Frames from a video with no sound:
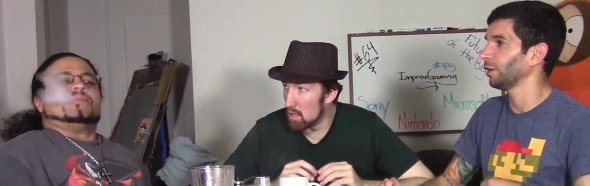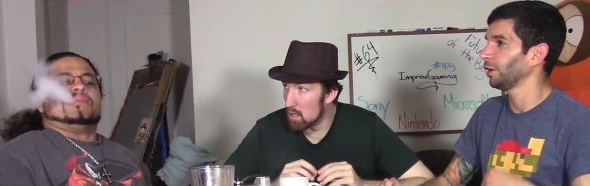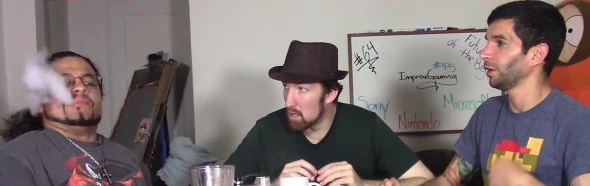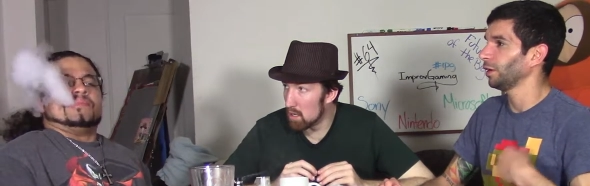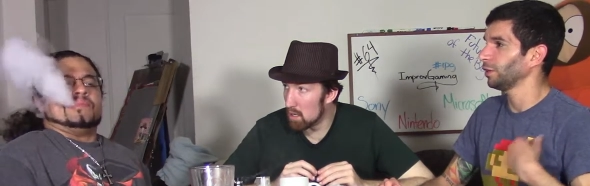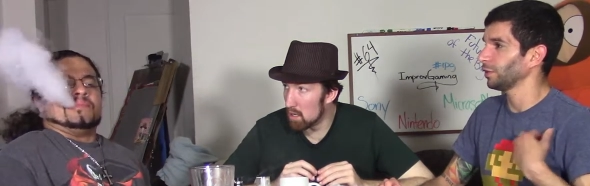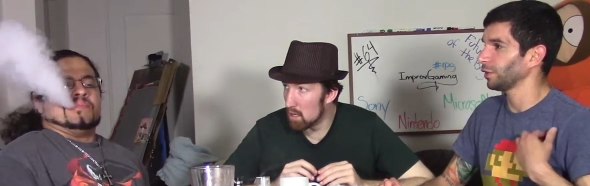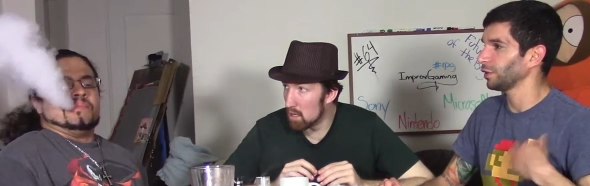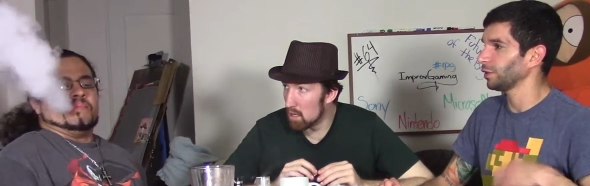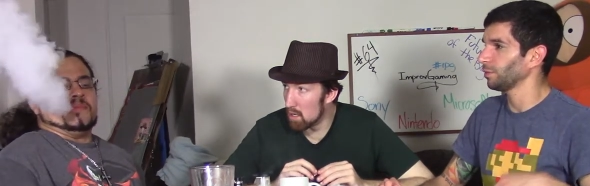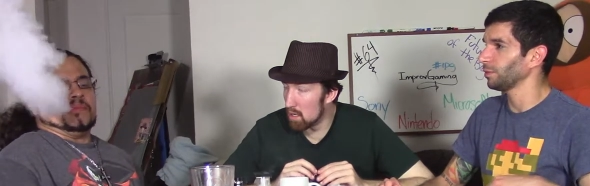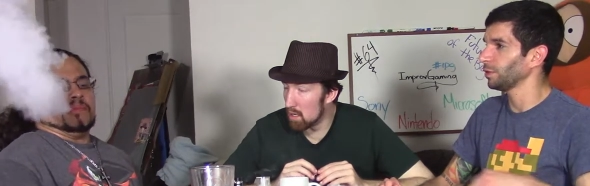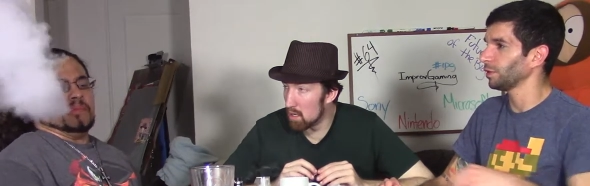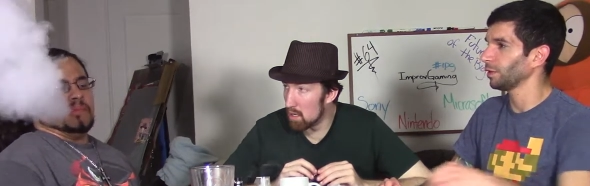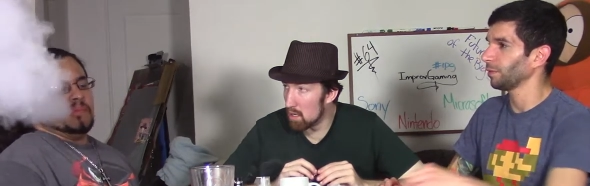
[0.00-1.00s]
Speaker 1: systems.
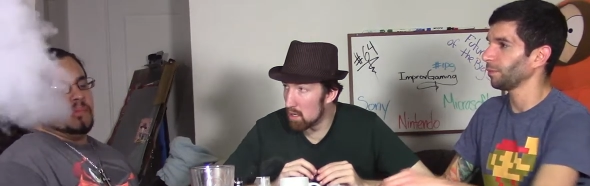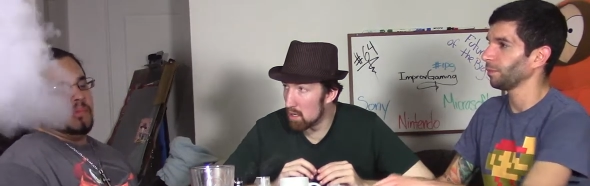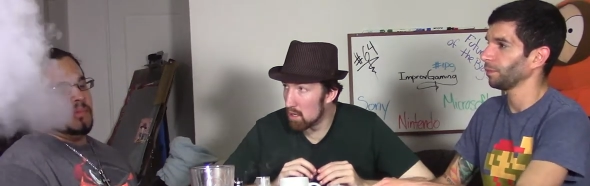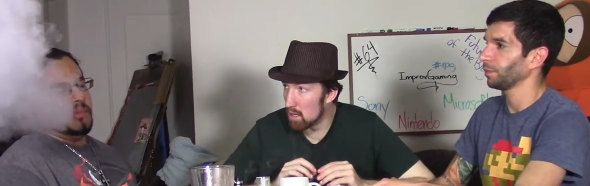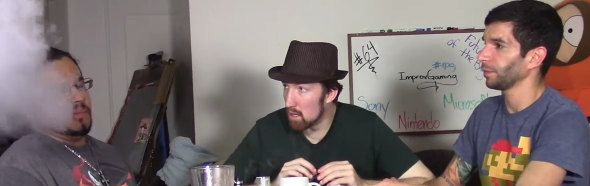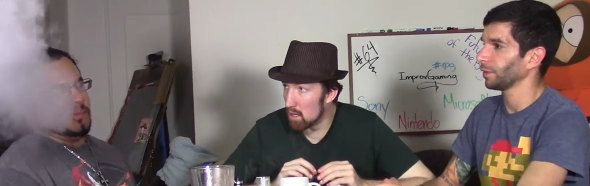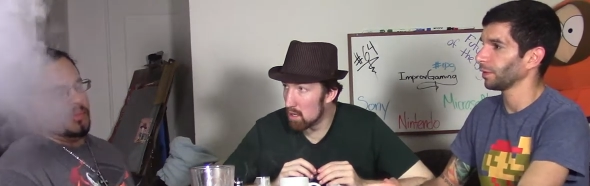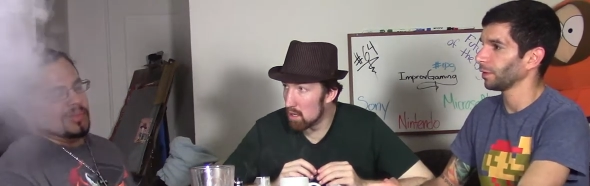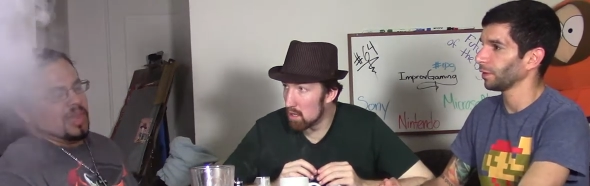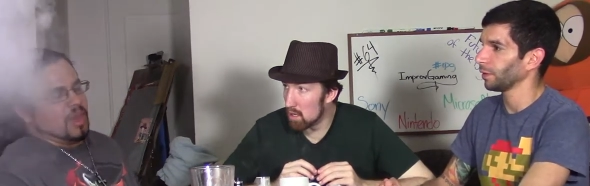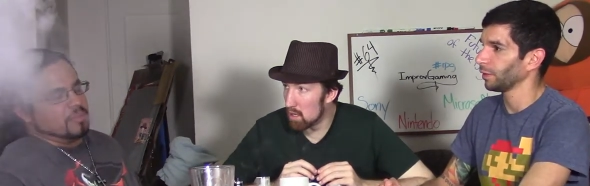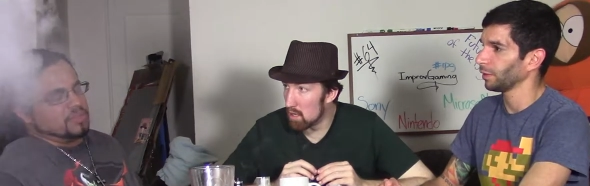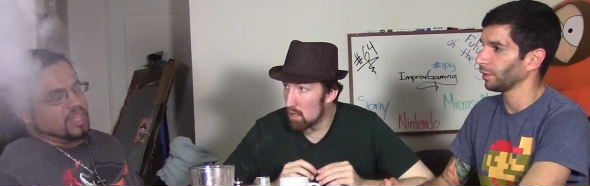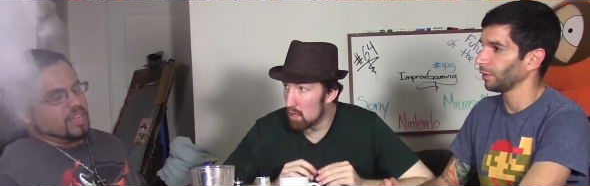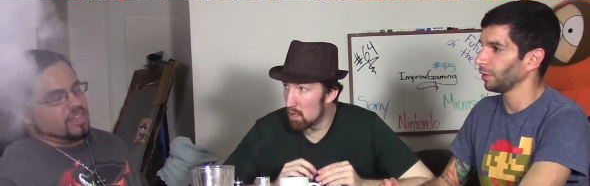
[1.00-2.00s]
The
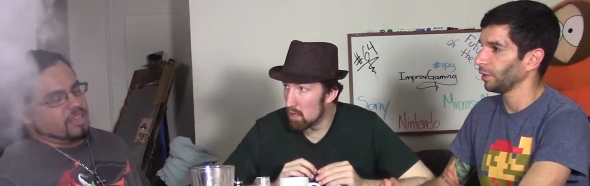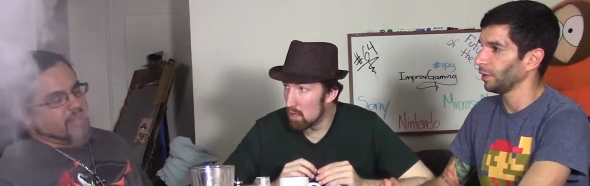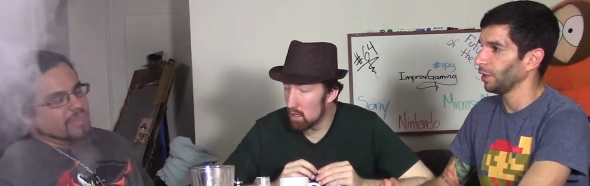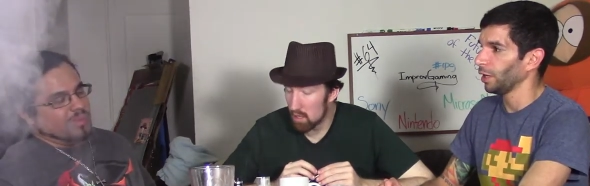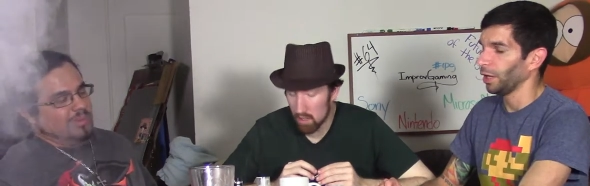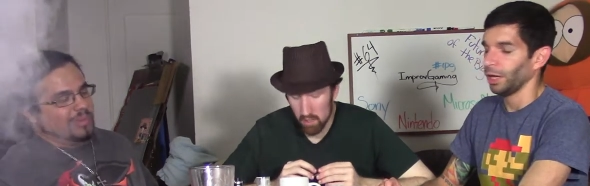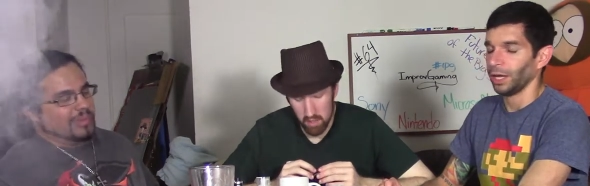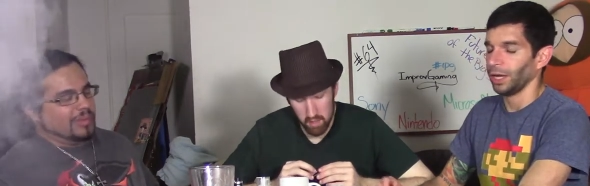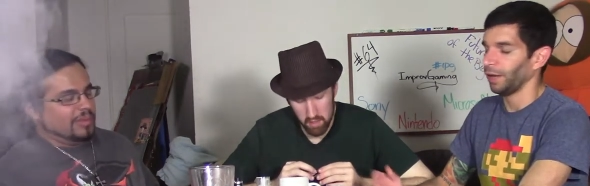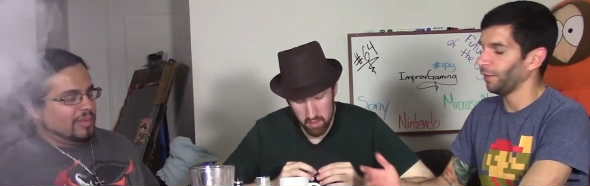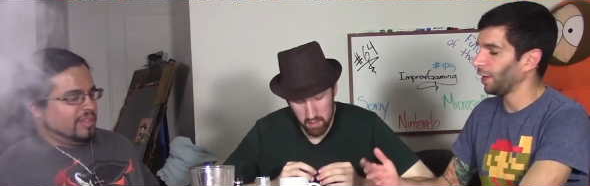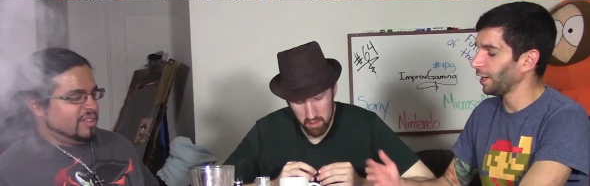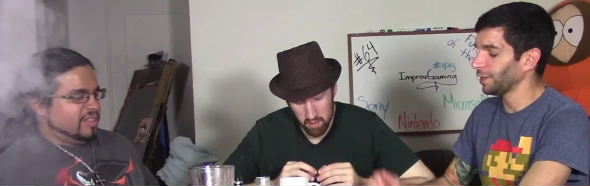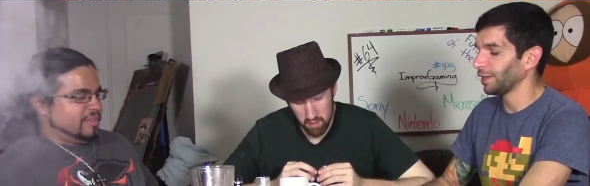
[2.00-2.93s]
upscaling. If it has